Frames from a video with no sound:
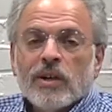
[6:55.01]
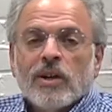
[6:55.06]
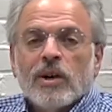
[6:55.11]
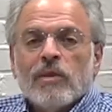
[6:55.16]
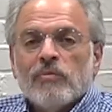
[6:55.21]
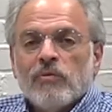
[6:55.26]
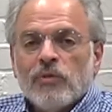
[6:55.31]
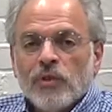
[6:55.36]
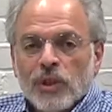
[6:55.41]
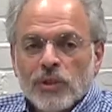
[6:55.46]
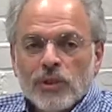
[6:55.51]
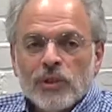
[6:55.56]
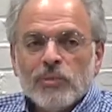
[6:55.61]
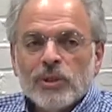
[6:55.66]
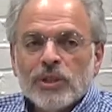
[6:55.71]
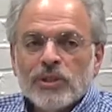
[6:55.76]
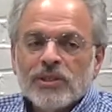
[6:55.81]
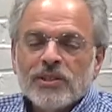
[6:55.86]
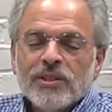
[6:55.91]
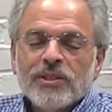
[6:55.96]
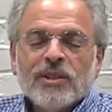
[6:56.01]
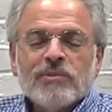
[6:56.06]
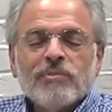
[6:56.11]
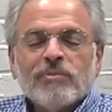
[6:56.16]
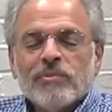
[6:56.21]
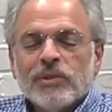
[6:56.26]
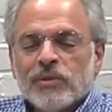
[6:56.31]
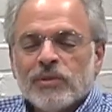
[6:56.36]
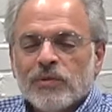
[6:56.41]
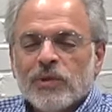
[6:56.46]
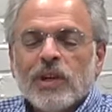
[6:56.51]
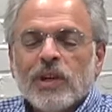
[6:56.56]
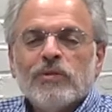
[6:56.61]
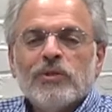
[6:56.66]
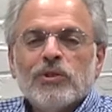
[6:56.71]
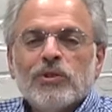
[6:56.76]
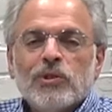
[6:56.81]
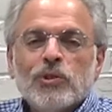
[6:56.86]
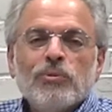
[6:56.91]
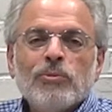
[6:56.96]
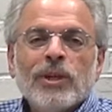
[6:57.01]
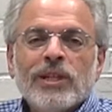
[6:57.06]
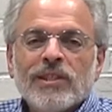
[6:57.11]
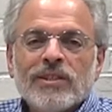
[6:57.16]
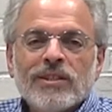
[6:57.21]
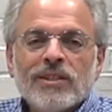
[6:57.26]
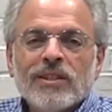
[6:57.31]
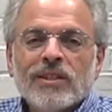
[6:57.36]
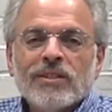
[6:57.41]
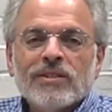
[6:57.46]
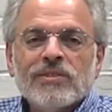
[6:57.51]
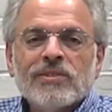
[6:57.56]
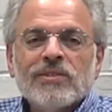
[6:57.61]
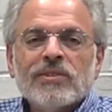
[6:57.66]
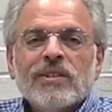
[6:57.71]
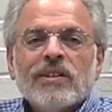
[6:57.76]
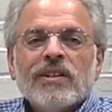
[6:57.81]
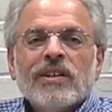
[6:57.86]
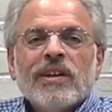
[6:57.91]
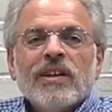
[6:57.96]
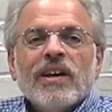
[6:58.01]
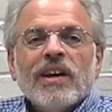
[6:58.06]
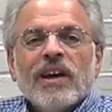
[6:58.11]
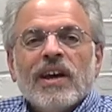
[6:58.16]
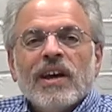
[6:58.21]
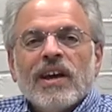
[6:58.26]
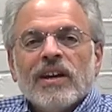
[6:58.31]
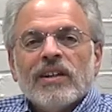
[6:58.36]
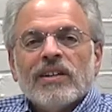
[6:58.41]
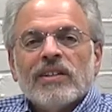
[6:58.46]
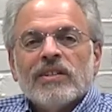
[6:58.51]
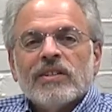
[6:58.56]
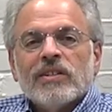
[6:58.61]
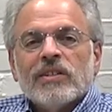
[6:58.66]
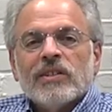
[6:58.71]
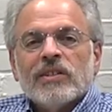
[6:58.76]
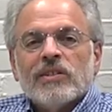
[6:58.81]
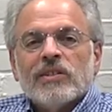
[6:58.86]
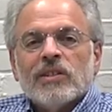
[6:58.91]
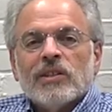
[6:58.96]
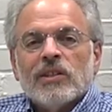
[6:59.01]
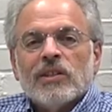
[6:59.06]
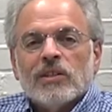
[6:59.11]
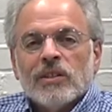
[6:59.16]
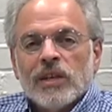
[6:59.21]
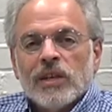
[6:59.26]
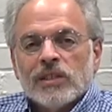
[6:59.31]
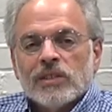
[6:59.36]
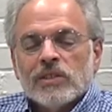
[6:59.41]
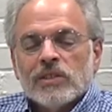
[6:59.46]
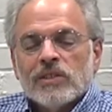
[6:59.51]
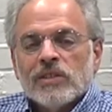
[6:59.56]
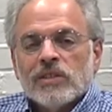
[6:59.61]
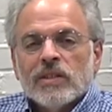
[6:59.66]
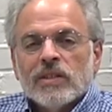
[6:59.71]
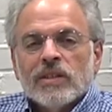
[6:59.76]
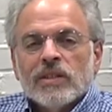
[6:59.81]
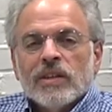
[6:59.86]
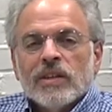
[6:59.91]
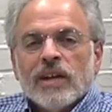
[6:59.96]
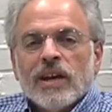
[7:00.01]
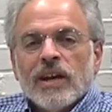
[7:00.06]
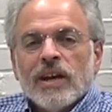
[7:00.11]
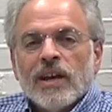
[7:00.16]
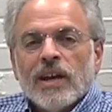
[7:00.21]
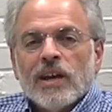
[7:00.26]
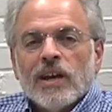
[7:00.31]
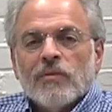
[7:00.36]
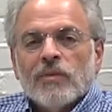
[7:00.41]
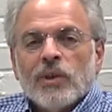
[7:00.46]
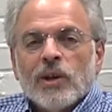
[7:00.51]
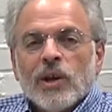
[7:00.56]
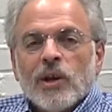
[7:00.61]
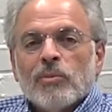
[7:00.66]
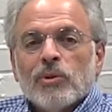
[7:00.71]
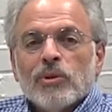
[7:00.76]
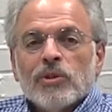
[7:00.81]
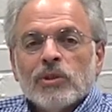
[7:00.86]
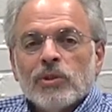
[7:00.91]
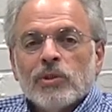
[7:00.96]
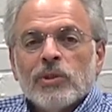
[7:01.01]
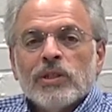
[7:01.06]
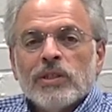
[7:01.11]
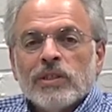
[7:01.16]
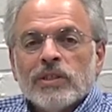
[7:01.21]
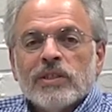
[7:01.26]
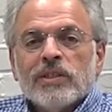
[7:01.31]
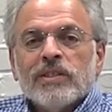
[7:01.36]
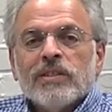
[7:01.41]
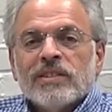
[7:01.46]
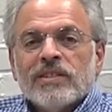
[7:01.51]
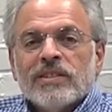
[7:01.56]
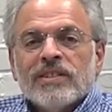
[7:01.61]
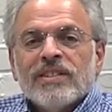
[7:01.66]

I'm very busy, I'm involved in too many things, and unless I have the opportunity